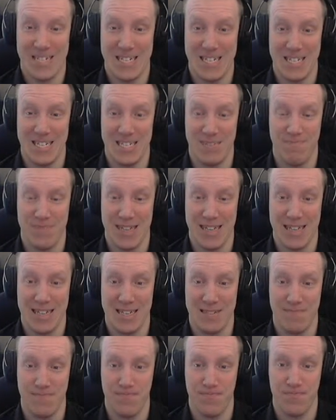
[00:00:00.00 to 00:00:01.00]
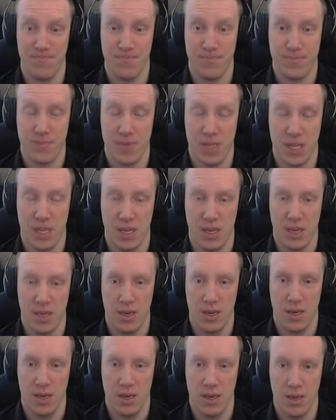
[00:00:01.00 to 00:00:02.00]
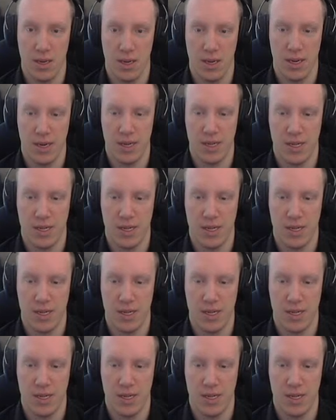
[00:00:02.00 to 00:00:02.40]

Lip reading: That's bad. And